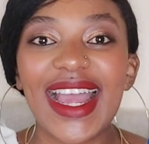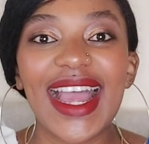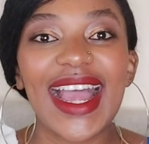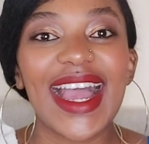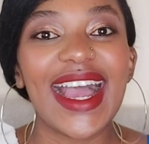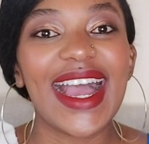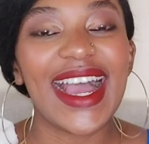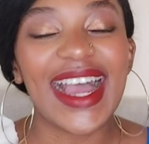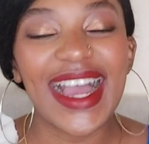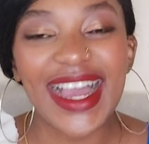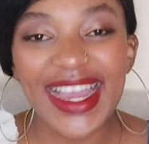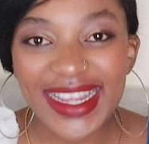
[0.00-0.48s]

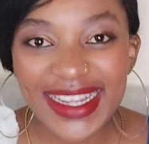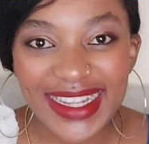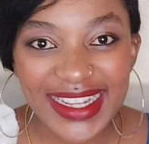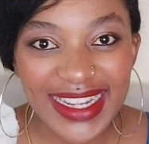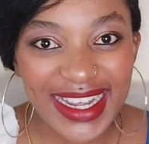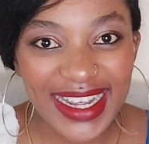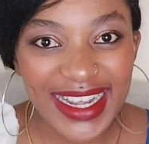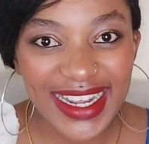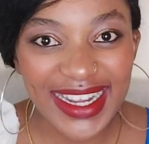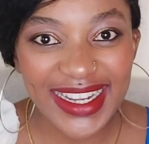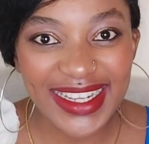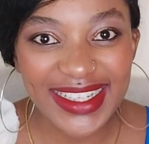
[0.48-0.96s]
hi
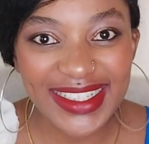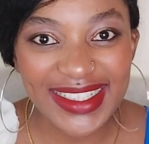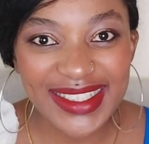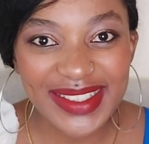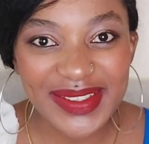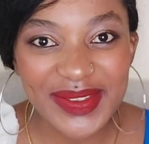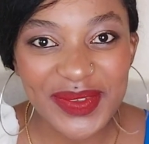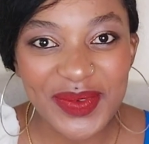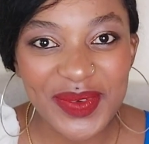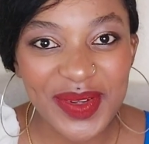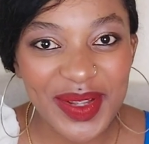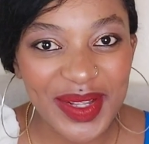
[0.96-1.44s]
guys
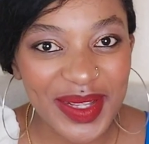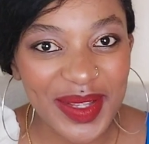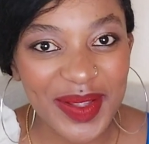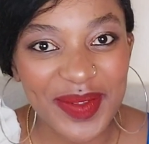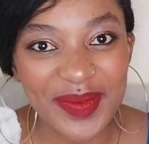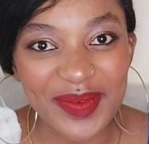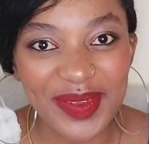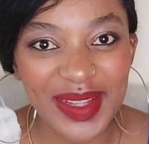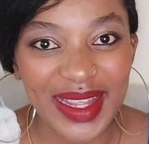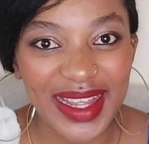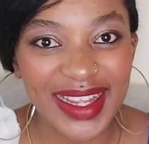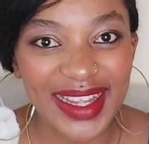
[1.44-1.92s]
welcome
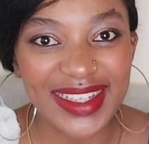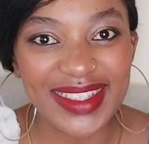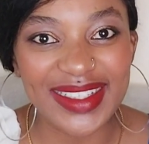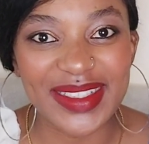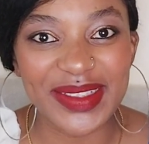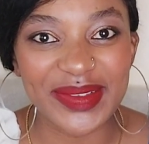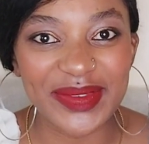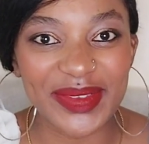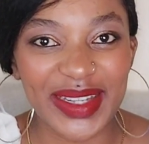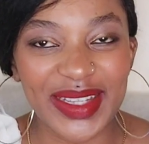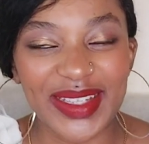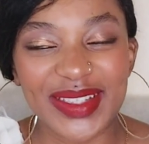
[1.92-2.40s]
back to
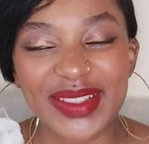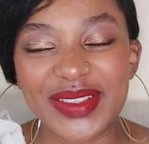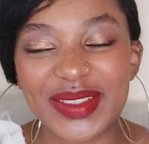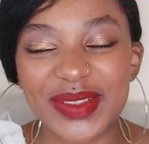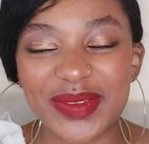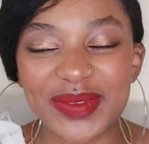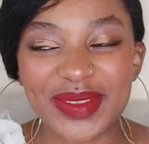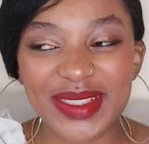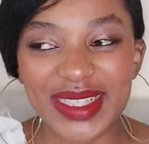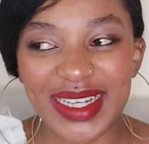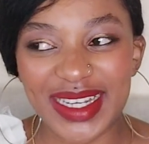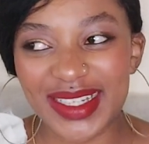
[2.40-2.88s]
my youtube
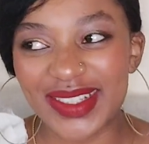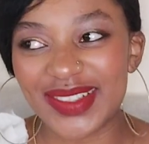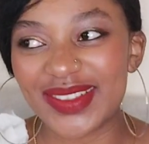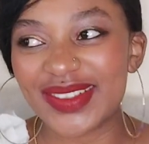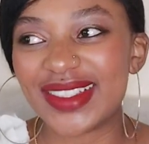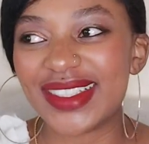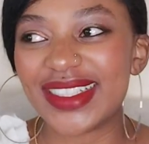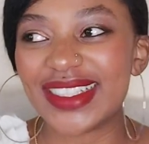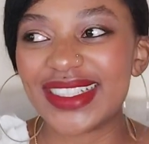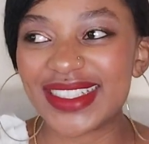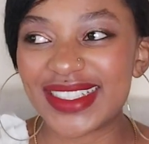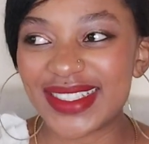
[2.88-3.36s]
channel
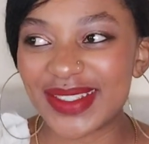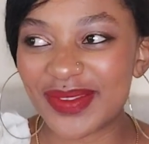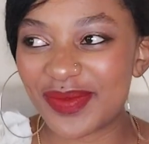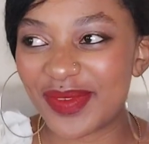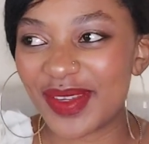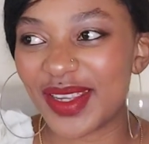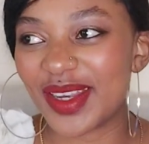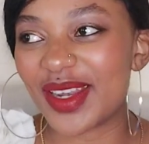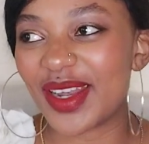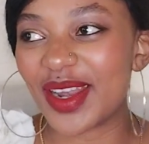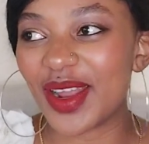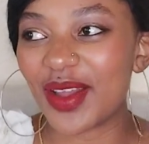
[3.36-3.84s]
it's
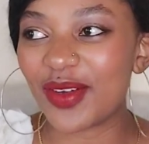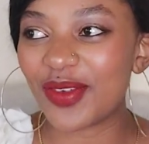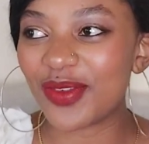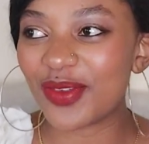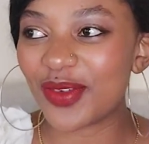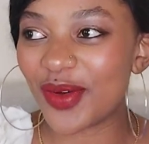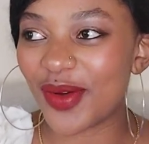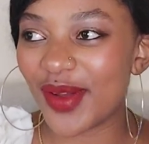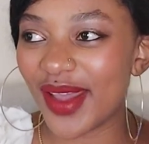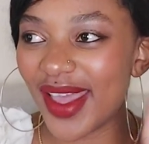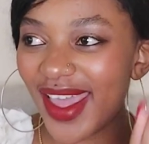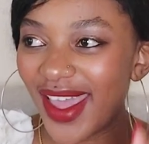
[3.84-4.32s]
been
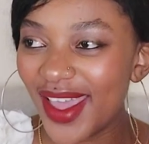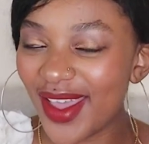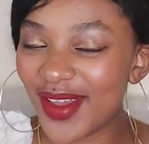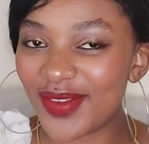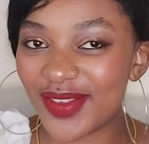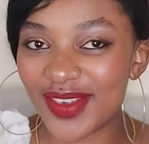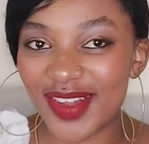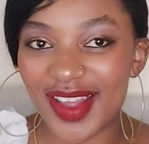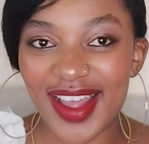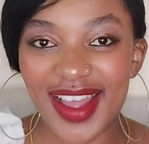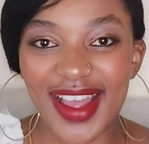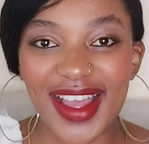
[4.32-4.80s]

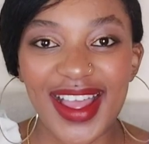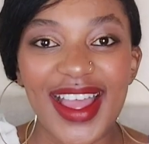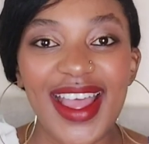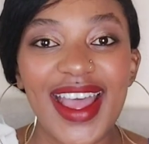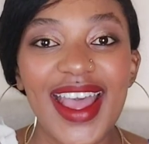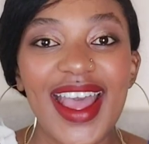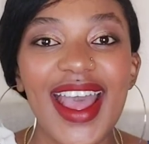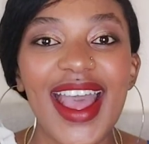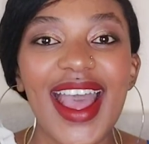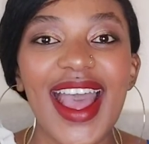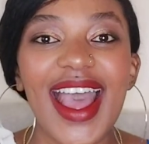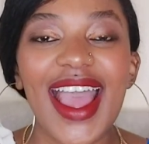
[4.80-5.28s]
forever
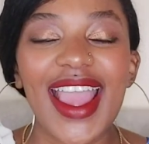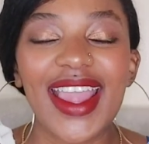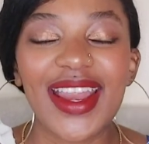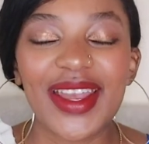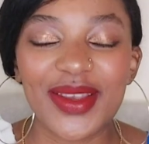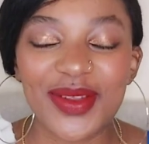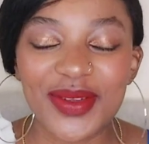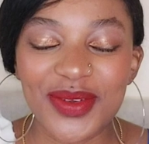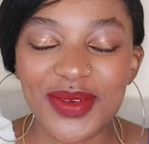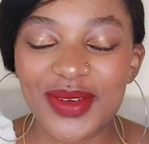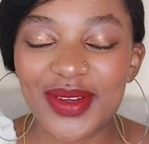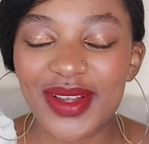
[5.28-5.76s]
i
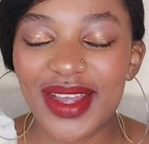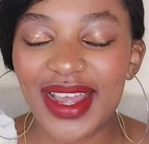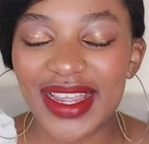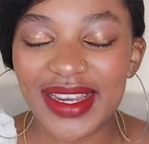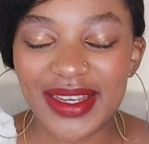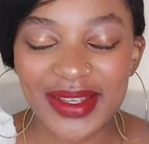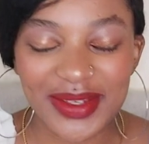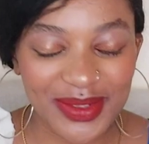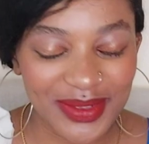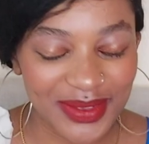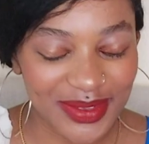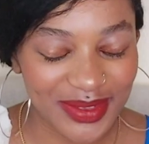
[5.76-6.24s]
know i
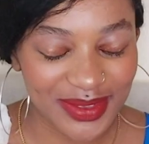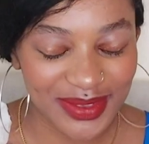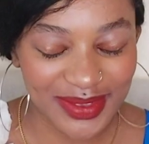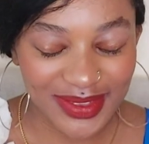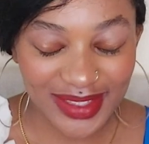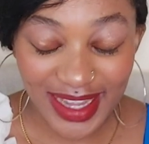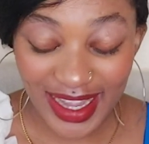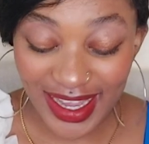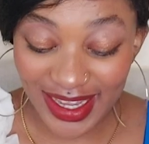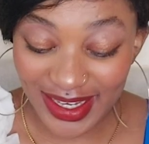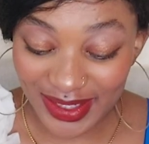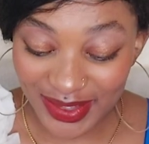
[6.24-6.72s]
know
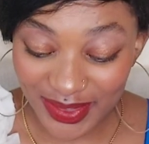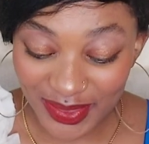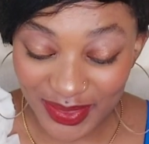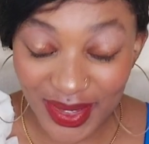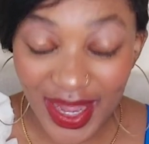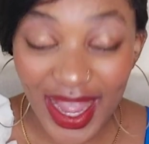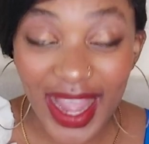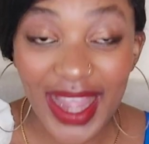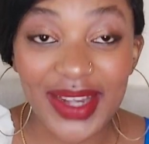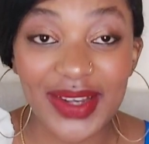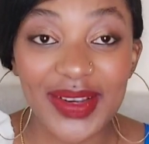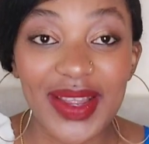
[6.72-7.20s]
i know
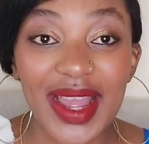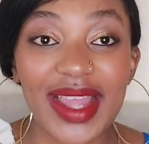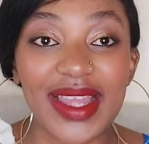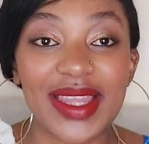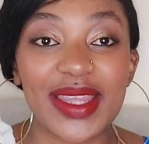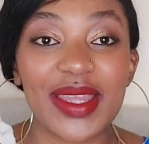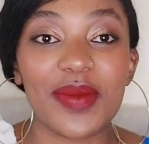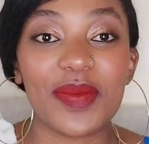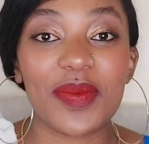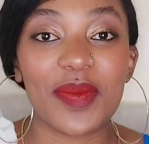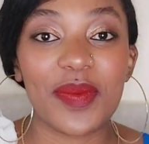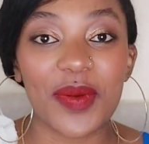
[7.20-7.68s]
i know i
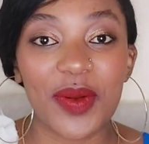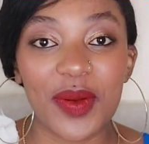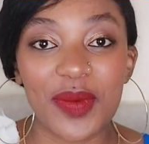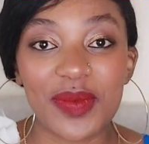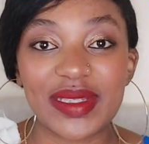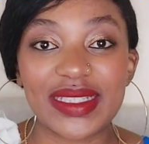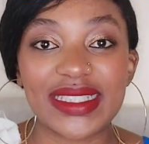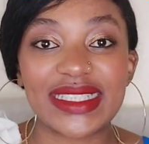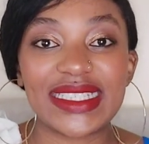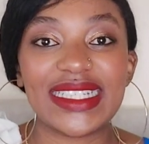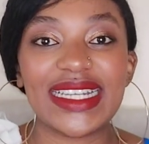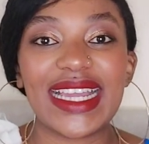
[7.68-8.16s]
keep
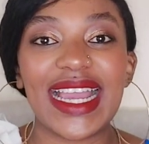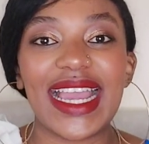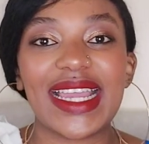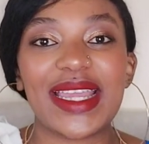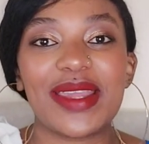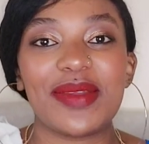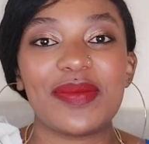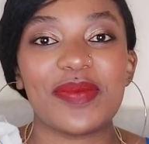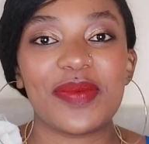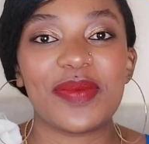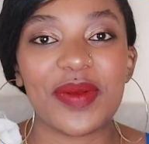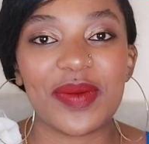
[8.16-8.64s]
promising i
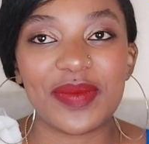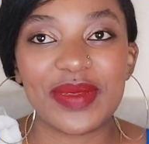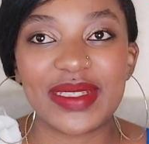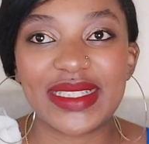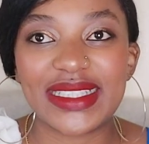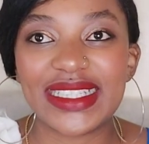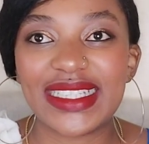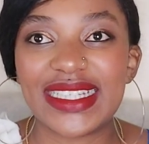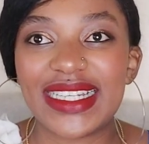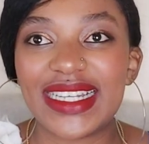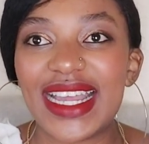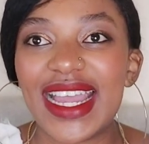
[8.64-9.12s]
keep
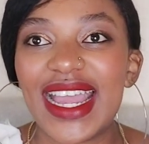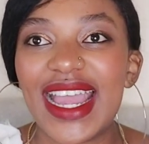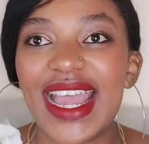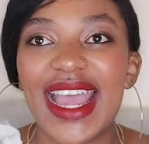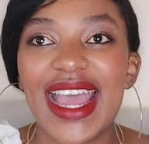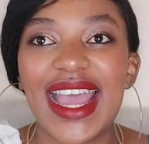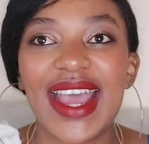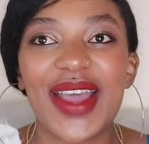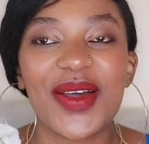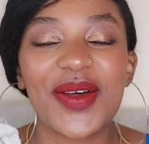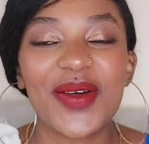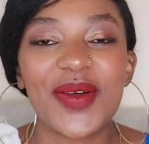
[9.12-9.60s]
promising
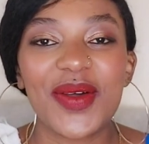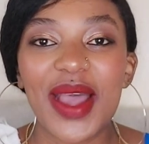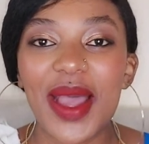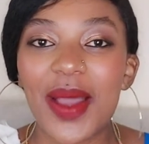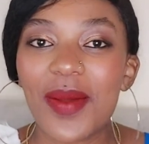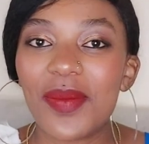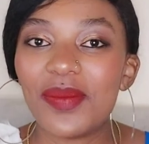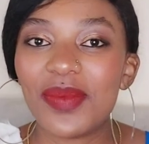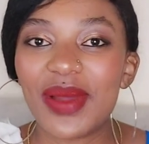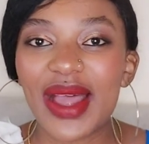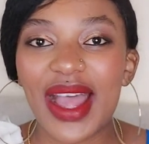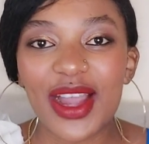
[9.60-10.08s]
oh i'm
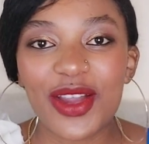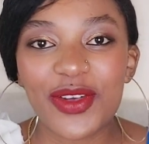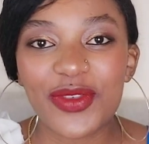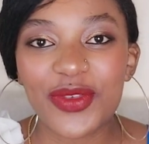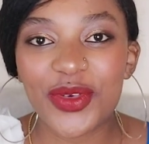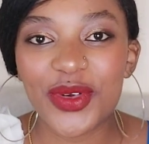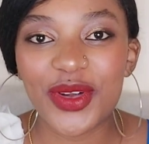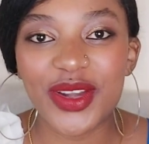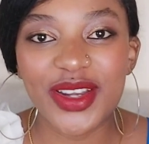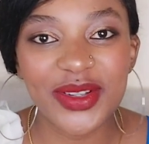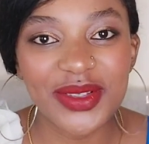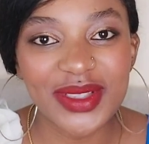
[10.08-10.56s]
back for
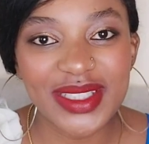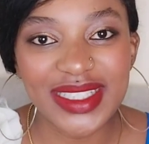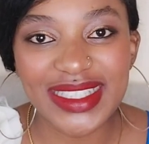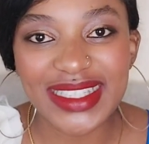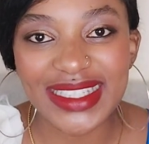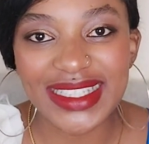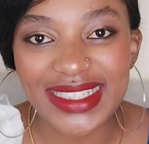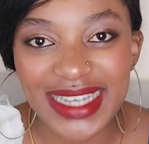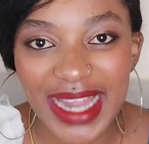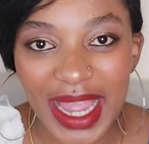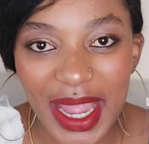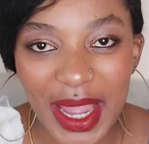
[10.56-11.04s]
real this
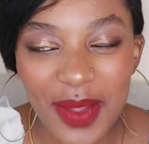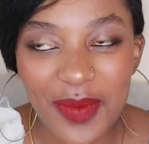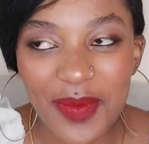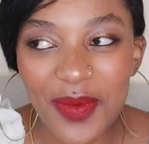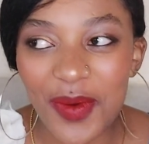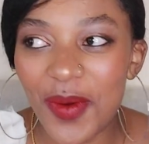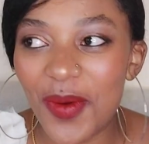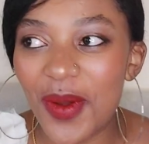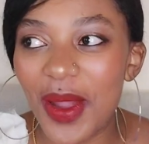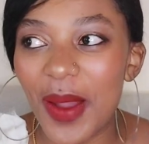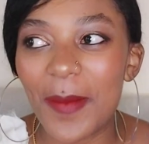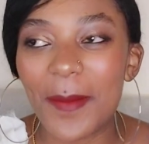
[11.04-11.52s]
time
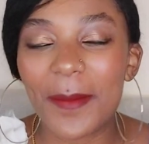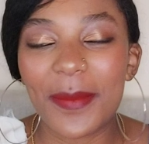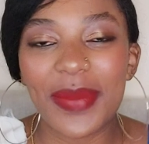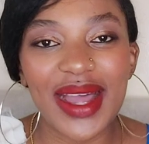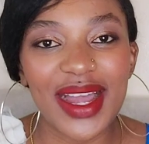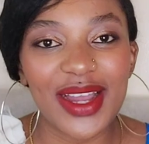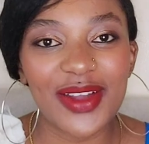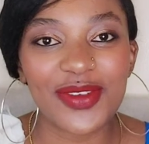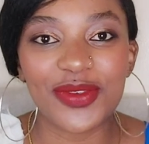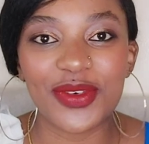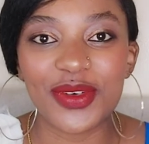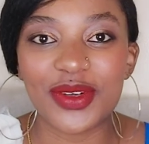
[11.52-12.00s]
oh i'm
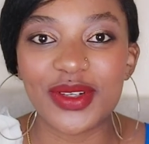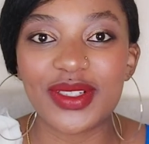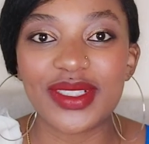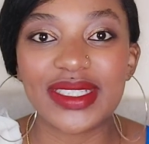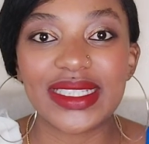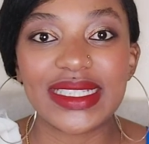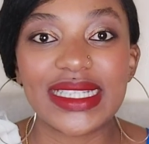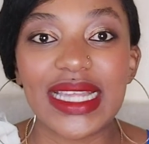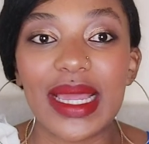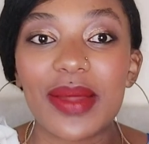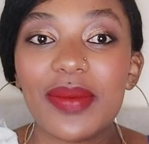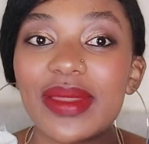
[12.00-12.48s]
back for real this
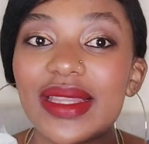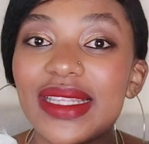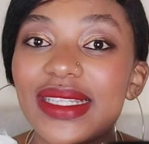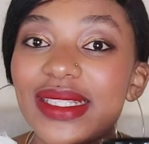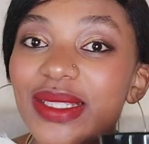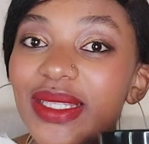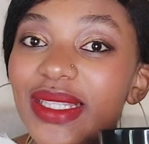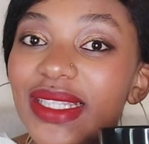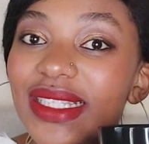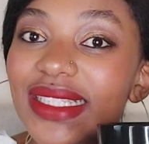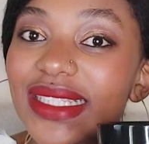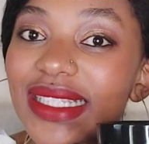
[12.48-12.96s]
time this so
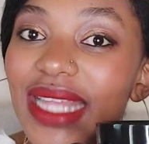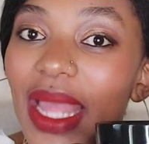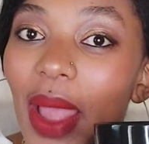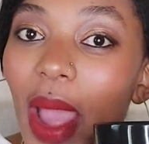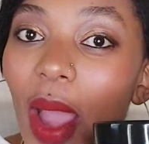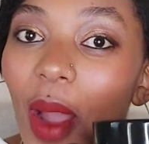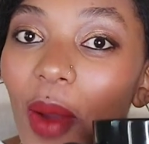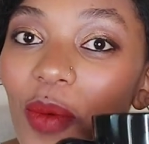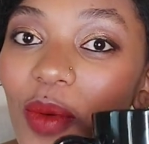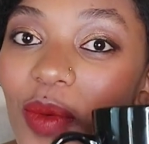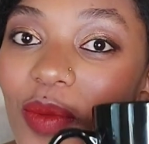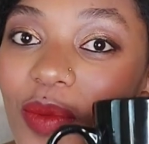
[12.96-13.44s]
this time i
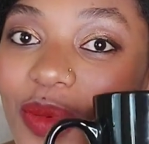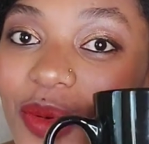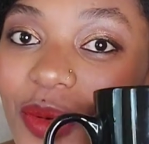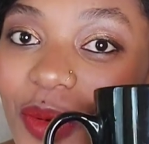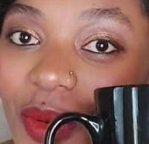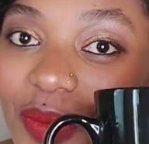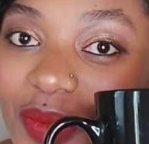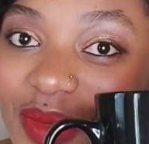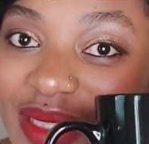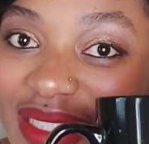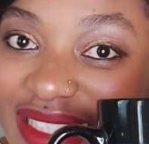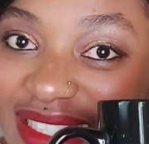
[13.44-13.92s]
won't
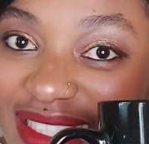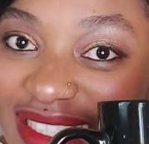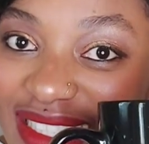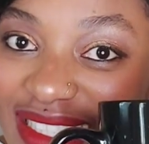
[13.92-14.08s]
promise